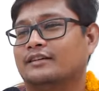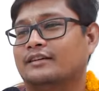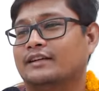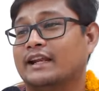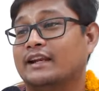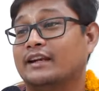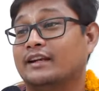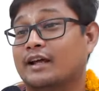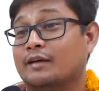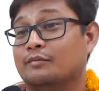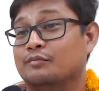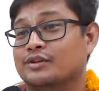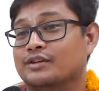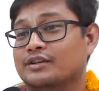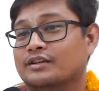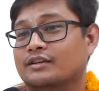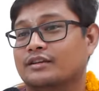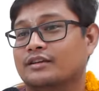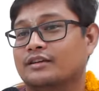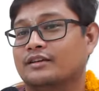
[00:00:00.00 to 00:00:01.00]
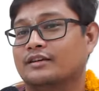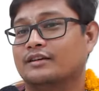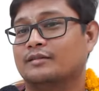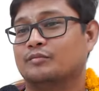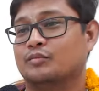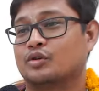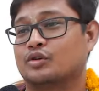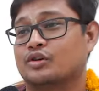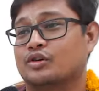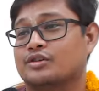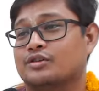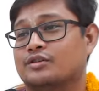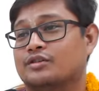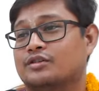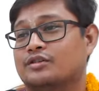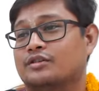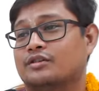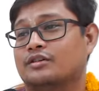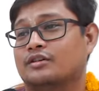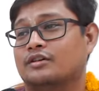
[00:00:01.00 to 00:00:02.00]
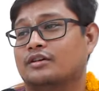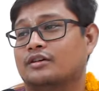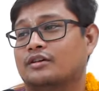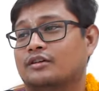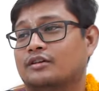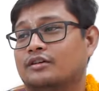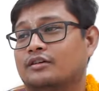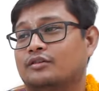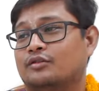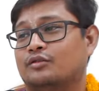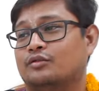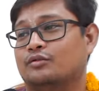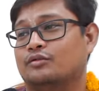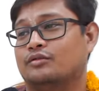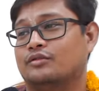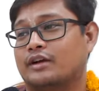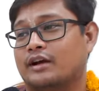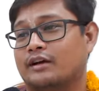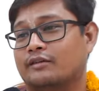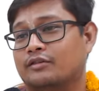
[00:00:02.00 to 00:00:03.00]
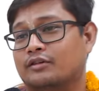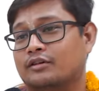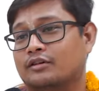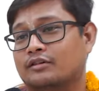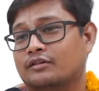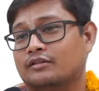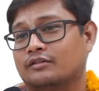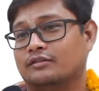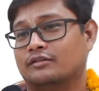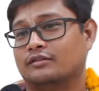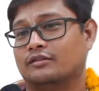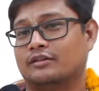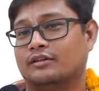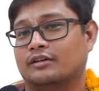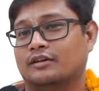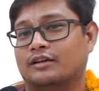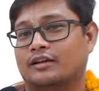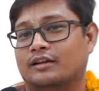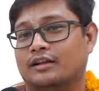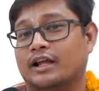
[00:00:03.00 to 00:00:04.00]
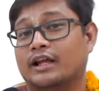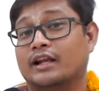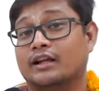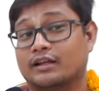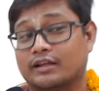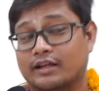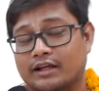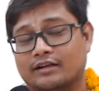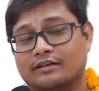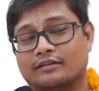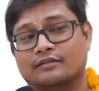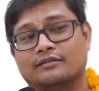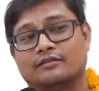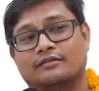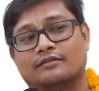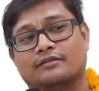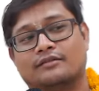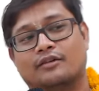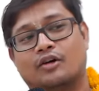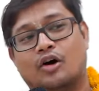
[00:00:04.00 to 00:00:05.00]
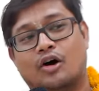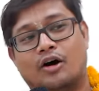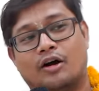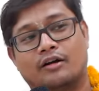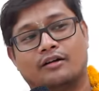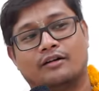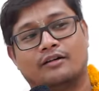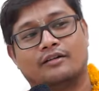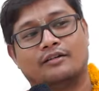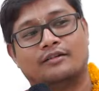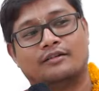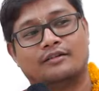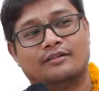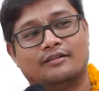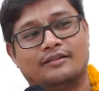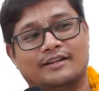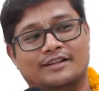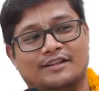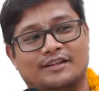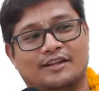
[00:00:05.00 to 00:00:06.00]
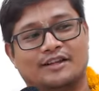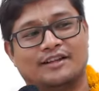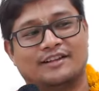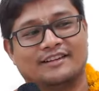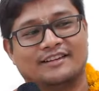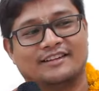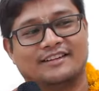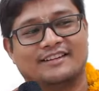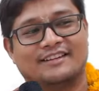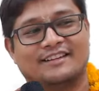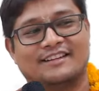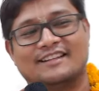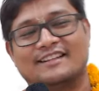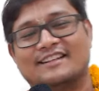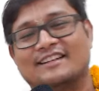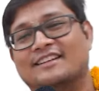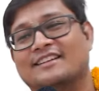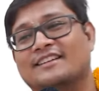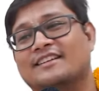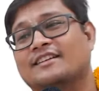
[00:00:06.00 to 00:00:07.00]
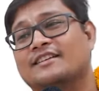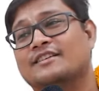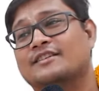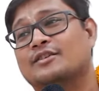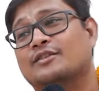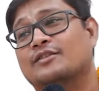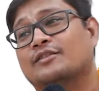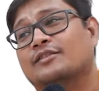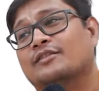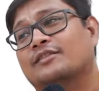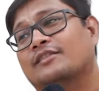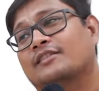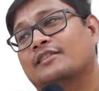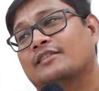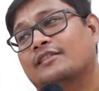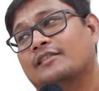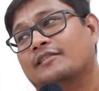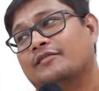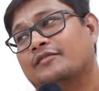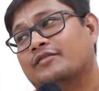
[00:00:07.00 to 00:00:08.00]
10 times because to travel and then again hot. So